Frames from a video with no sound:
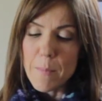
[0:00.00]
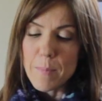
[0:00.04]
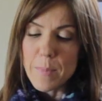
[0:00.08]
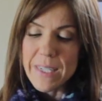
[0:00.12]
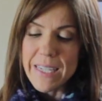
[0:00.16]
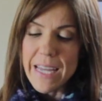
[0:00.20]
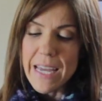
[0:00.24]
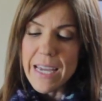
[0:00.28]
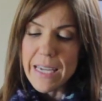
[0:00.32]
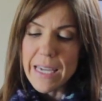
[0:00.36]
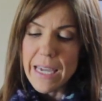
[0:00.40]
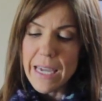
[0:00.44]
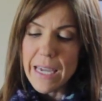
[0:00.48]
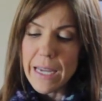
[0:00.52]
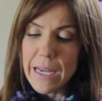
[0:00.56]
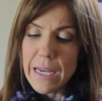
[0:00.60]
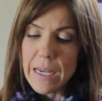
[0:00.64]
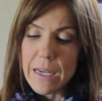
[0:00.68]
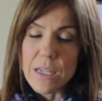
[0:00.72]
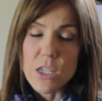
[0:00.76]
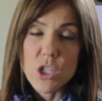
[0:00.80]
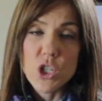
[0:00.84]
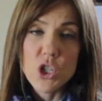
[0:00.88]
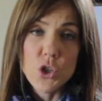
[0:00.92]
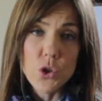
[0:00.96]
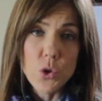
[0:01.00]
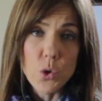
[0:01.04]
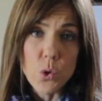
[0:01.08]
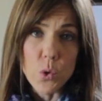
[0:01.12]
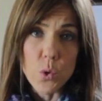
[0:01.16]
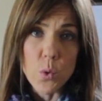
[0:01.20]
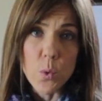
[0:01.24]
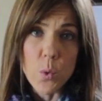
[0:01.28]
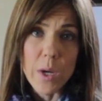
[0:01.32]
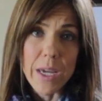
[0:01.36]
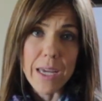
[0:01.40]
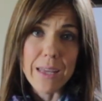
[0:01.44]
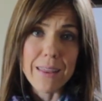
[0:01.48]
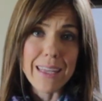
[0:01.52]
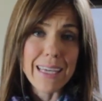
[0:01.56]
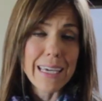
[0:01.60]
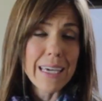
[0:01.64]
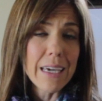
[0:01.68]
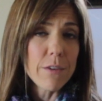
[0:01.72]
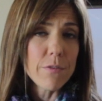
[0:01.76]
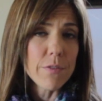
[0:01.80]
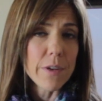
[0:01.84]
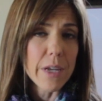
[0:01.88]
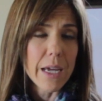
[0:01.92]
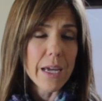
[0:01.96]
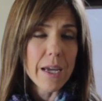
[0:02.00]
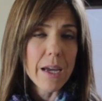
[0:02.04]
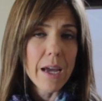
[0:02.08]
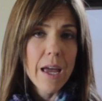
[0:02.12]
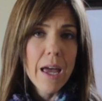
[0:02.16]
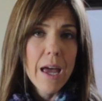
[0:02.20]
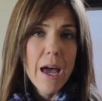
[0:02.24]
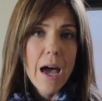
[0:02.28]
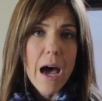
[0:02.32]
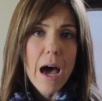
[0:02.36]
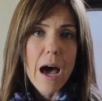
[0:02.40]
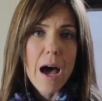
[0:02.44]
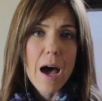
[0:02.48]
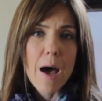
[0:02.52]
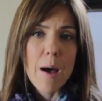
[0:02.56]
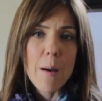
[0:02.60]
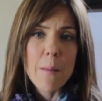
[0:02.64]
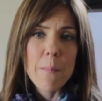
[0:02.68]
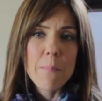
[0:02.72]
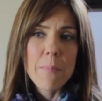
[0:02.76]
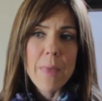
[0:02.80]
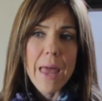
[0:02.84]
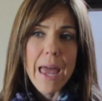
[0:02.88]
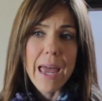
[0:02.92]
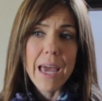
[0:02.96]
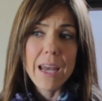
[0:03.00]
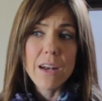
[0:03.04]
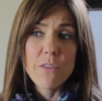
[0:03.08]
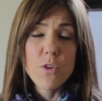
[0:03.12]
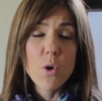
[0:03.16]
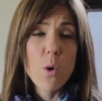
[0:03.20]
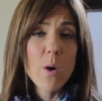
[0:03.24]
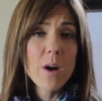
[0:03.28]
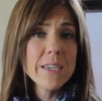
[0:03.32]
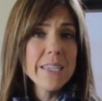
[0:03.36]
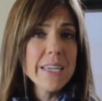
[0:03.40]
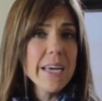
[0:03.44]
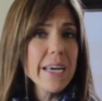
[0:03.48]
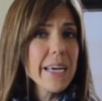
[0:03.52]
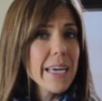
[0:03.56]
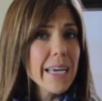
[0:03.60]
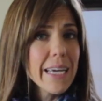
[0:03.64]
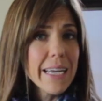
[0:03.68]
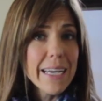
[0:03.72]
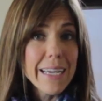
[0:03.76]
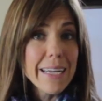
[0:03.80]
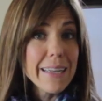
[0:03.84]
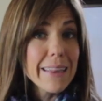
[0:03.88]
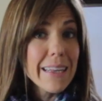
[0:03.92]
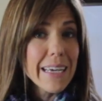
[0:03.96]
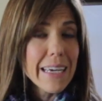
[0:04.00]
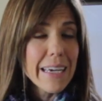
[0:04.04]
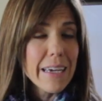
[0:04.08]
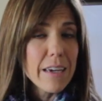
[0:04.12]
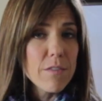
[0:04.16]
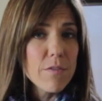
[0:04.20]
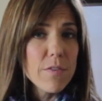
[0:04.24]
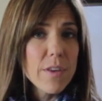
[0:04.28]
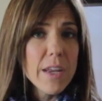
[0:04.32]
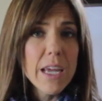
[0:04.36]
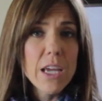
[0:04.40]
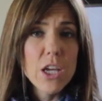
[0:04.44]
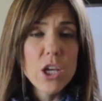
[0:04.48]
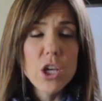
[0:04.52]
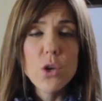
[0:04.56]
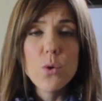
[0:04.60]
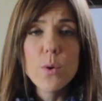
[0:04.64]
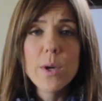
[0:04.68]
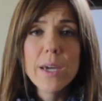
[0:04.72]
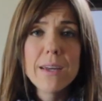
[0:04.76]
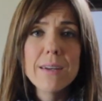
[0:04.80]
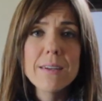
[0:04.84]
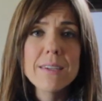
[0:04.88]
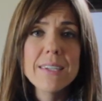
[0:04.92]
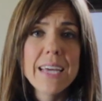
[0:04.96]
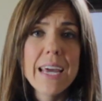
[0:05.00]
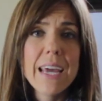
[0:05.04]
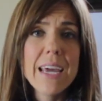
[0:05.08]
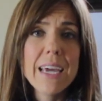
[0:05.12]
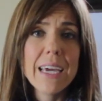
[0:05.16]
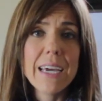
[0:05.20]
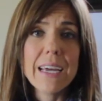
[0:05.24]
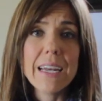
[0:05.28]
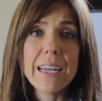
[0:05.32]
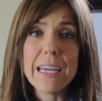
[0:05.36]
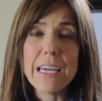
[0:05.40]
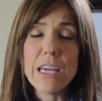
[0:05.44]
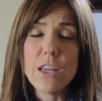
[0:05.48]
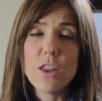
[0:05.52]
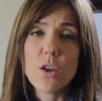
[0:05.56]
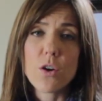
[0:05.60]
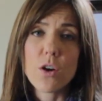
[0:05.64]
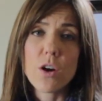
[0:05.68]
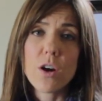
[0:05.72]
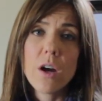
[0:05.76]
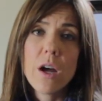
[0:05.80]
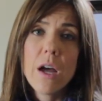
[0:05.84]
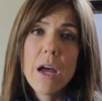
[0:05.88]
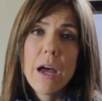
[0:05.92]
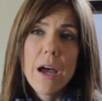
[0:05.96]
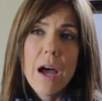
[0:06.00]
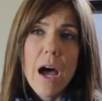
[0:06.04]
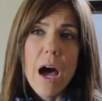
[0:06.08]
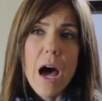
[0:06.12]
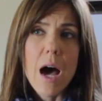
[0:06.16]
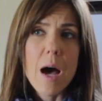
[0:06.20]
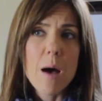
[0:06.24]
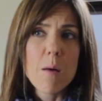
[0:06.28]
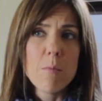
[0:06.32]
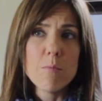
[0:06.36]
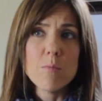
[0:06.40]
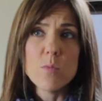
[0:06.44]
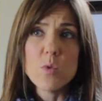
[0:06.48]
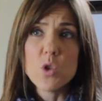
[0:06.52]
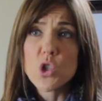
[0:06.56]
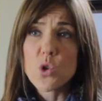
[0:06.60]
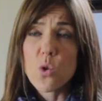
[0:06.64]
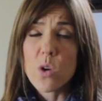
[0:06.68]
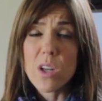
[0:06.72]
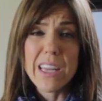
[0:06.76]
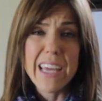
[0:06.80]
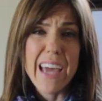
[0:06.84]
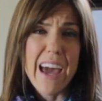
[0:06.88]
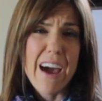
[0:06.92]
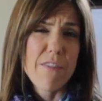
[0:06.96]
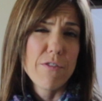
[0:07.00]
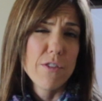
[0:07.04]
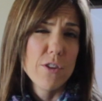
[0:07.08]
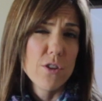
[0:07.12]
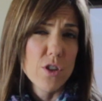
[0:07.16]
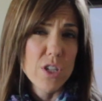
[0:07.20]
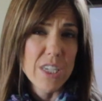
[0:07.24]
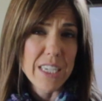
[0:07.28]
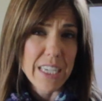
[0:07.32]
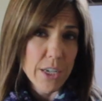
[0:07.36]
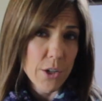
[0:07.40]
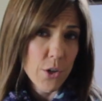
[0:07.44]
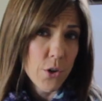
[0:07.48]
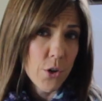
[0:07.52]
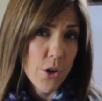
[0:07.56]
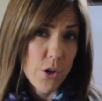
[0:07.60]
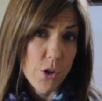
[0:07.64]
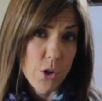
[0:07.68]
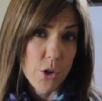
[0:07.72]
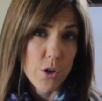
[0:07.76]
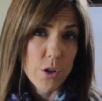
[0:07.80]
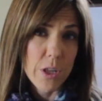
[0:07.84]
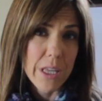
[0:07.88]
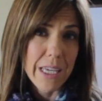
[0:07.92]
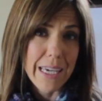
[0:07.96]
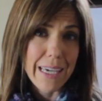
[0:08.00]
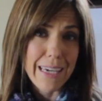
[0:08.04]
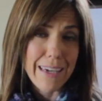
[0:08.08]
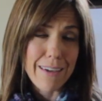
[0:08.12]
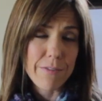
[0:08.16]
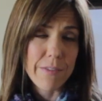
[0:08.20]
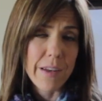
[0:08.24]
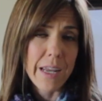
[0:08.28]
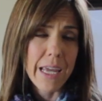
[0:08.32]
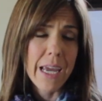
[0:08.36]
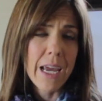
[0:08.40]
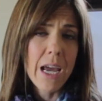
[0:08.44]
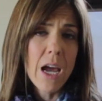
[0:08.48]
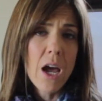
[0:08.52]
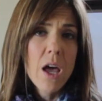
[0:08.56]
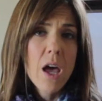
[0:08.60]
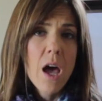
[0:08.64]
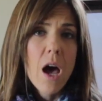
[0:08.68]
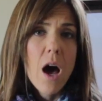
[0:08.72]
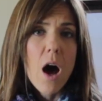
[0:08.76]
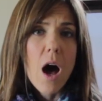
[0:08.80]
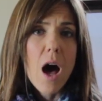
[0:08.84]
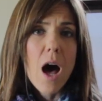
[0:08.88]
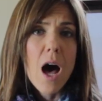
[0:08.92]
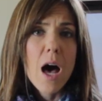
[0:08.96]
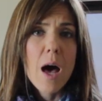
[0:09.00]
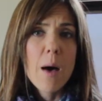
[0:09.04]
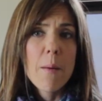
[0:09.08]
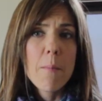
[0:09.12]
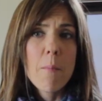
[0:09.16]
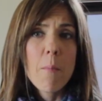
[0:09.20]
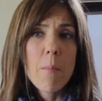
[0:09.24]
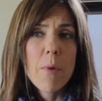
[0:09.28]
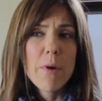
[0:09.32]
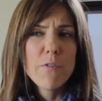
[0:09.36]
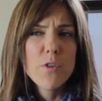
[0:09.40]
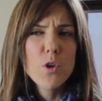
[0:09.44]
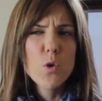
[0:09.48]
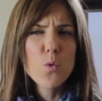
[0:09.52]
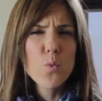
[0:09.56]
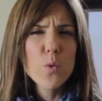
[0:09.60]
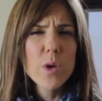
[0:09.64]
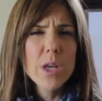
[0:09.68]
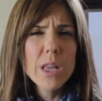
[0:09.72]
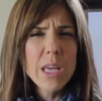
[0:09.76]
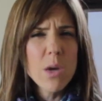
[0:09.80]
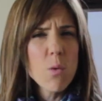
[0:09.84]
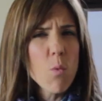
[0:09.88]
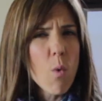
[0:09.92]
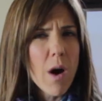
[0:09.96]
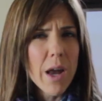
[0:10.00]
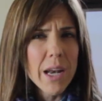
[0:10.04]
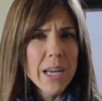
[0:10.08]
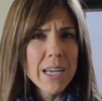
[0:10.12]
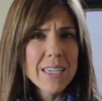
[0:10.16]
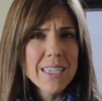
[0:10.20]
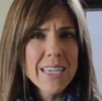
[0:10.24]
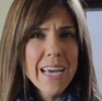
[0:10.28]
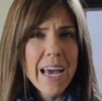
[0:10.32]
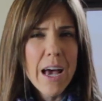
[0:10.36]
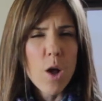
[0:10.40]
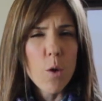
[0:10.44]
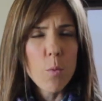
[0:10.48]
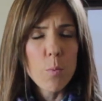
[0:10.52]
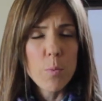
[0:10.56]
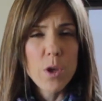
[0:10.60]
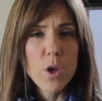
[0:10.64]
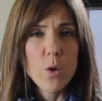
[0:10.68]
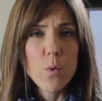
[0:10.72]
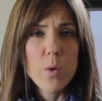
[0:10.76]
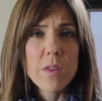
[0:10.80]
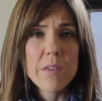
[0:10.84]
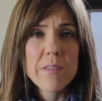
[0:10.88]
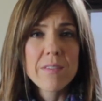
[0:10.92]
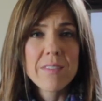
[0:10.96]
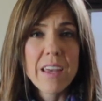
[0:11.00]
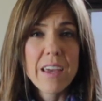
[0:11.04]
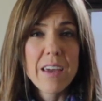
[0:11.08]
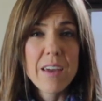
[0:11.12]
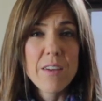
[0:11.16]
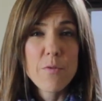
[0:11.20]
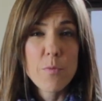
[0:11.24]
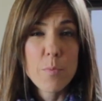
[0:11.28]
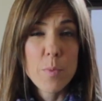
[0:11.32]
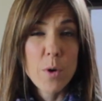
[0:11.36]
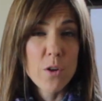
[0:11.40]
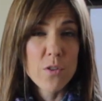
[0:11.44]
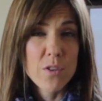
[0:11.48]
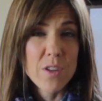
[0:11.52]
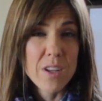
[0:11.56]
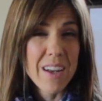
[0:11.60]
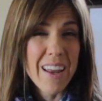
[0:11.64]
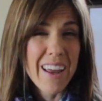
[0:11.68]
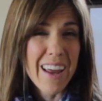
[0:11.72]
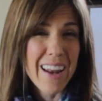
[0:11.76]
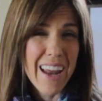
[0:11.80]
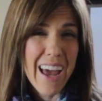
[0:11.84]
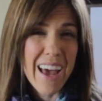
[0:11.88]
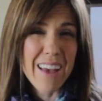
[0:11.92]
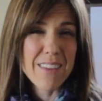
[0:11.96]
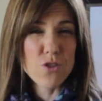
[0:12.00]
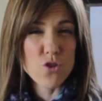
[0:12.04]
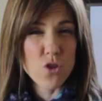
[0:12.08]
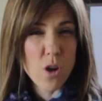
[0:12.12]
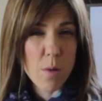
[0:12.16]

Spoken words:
taking 2 in the evening. And if you are taking it in the evening, you can take it either shortly after dinner, early evening. If you really want it to help you with, say, a person that has